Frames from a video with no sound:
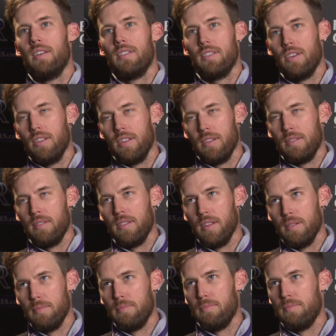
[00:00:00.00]
So
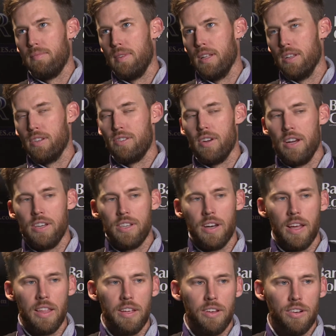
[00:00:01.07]
the illustration
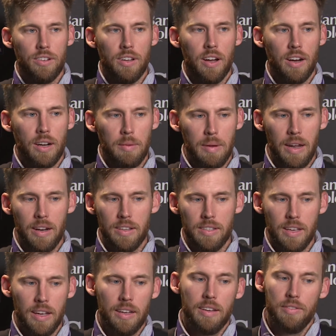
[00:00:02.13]
I think you're talking about is
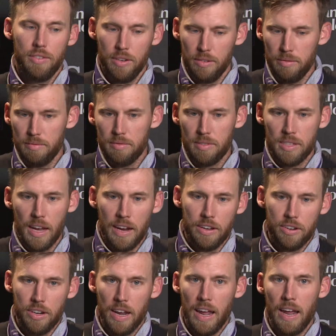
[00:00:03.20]
like, if you sign
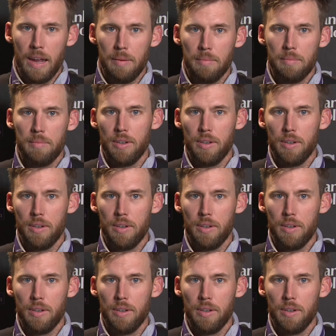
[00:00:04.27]
your name,